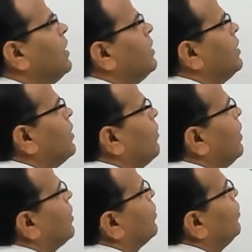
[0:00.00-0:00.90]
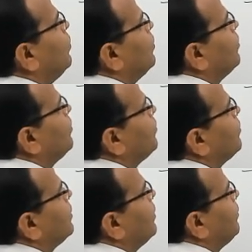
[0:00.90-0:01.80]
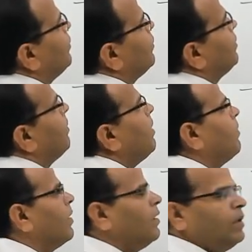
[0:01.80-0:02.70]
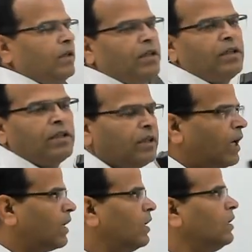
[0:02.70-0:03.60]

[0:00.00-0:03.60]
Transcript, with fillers: is equal to, if you remember, that